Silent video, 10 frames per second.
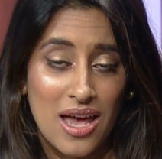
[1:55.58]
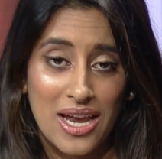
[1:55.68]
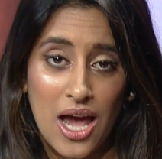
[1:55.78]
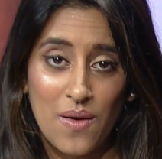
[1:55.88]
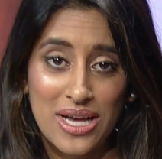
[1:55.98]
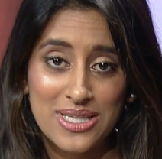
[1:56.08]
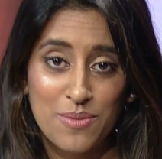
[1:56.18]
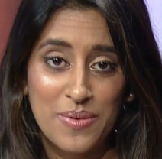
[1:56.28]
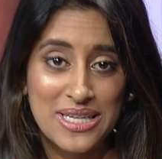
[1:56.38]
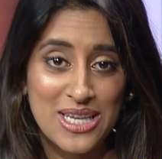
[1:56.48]
Now, as the
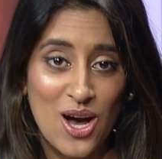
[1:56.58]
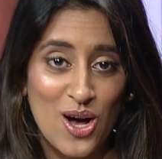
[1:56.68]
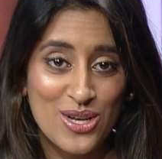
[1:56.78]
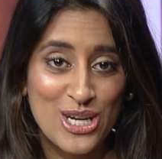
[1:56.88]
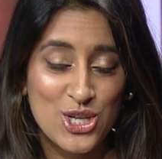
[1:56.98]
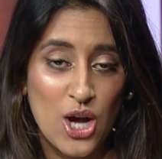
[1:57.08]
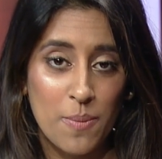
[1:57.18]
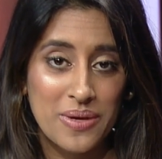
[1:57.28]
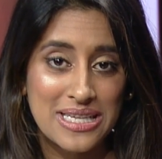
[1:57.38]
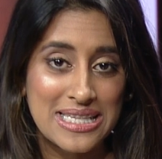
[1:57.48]
busy holiday
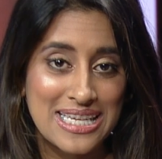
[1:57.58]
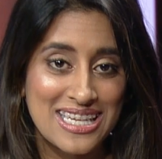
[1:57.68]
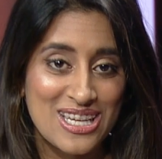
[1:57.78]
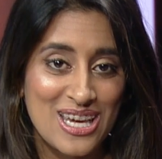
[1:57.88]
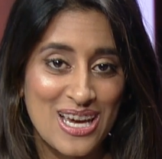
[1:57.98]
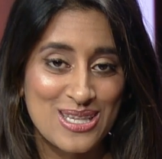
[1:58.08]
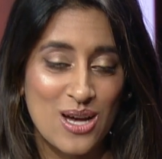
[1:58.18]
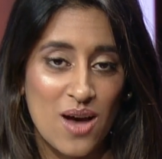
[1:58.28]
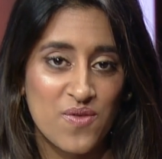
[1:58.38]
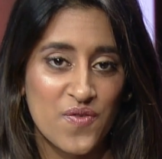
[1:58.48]
shopping season kicks
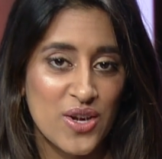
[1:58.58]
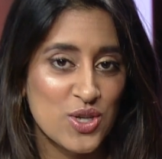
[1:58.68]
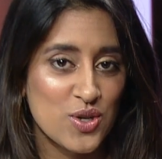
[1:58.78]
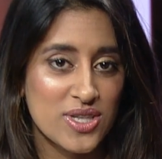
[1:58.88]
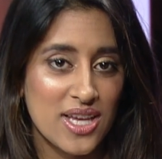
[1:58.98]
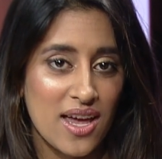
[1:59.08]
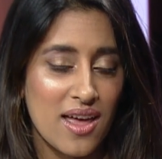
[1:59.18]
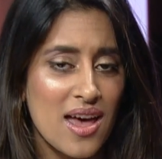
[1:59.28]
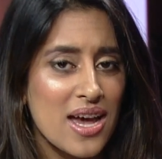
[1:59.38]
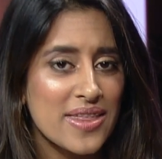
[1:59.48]
off, officials say
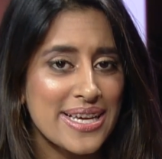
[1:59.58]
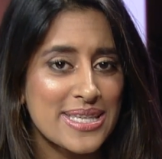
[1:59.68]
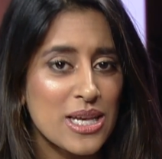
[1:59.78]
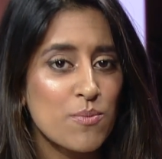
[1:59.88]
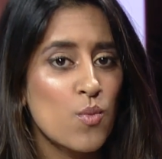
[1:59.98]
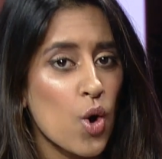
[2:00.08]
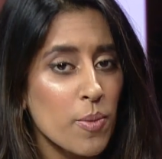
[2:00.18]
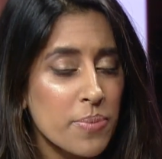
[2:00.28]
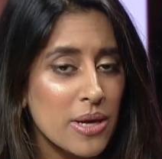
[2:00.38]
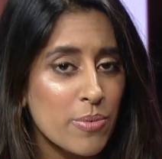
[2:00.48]
they see more
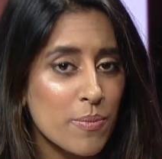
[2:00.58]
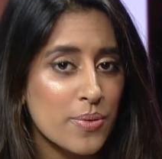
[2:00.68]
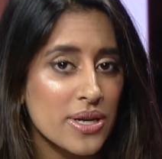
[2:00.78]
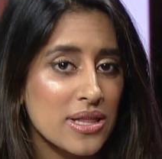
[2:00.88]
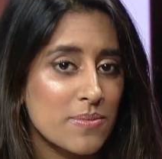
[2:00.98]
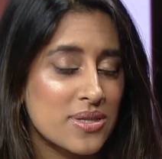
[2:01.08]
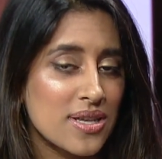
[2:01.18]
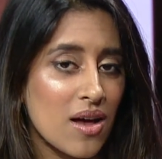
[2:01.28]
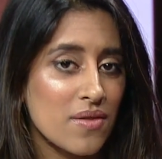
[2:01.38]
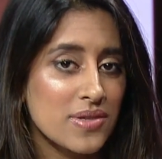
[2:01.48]
people putting
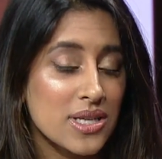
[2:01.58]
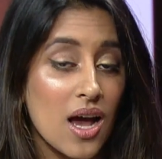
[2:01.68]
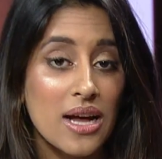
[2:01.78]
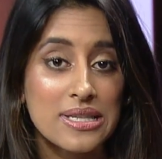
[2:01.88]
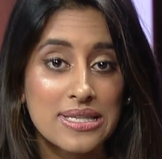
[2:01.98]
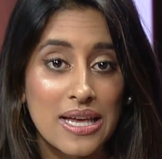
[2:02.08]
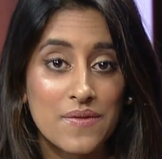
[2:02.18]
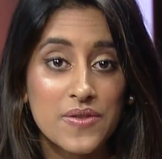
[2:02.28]
themselves in unsafe